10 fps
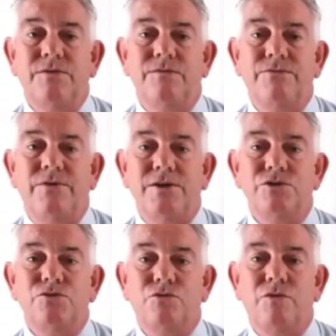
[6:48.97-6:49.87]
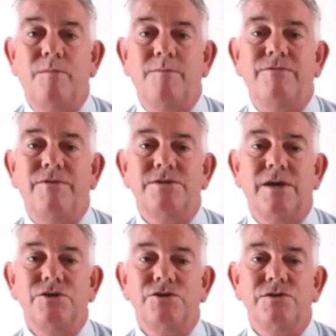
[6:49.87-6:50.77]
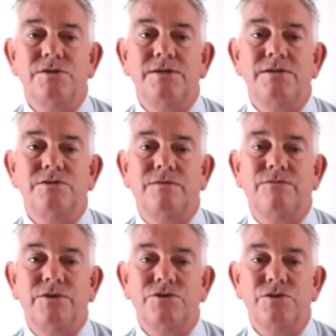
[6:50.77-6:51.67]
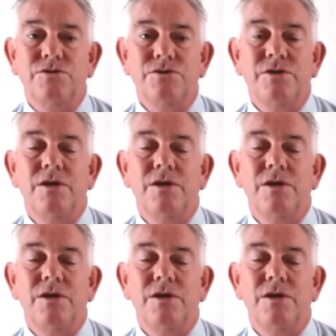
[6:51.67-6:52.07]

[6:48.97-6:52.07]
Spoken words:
financial crime investigations, leading to convictions,